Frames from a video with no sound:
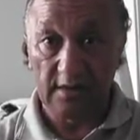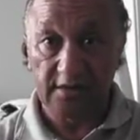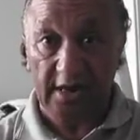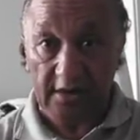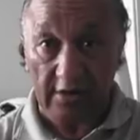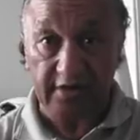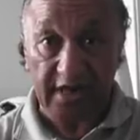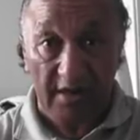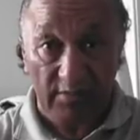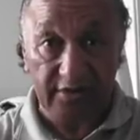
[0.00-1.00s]
They got it.
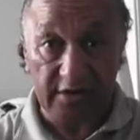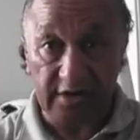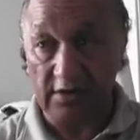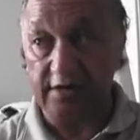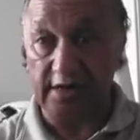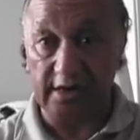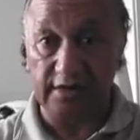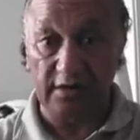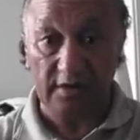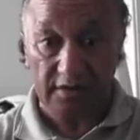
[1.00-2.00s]
They bothered to go and get
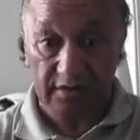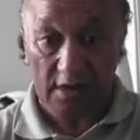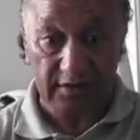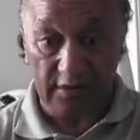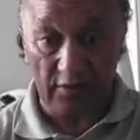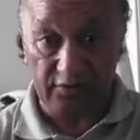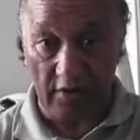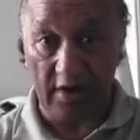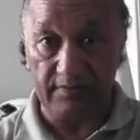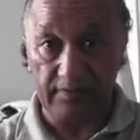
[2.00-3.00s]
it. Not your
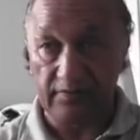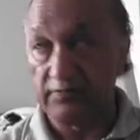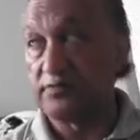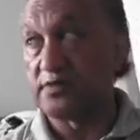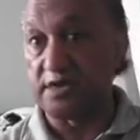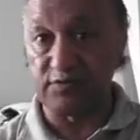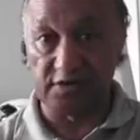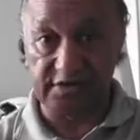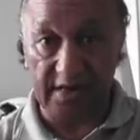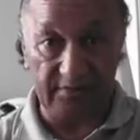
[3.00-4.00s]
tribe. It
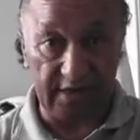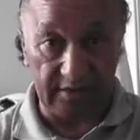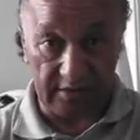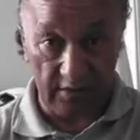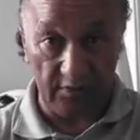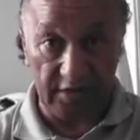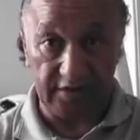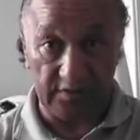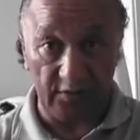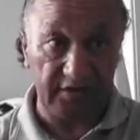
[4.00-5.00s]
was them that
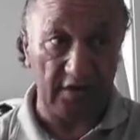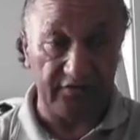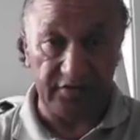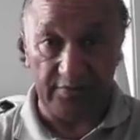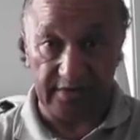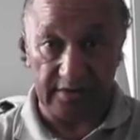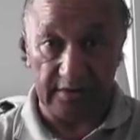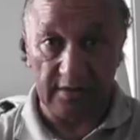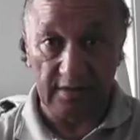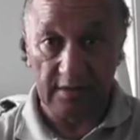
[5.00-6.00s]
went over to Britain
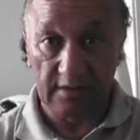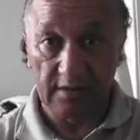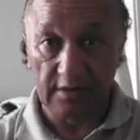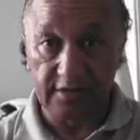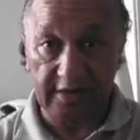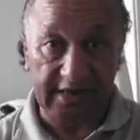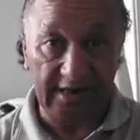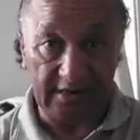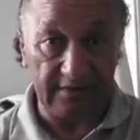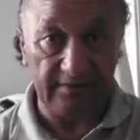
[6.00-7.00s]
to get
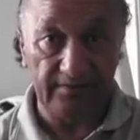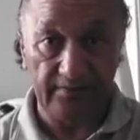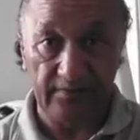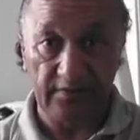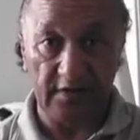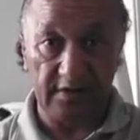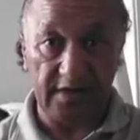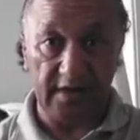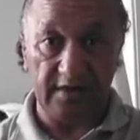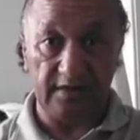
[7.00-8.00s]
it.
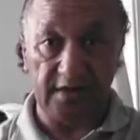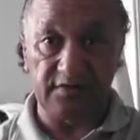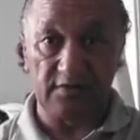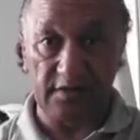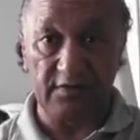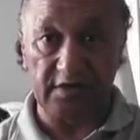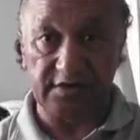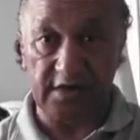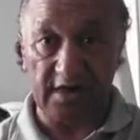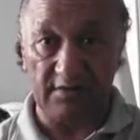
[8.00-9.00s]
Okay, that's all I want to
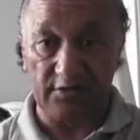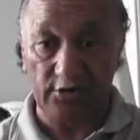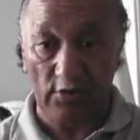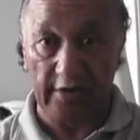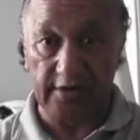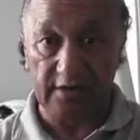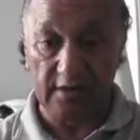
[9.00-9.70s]
say. I'm annoyed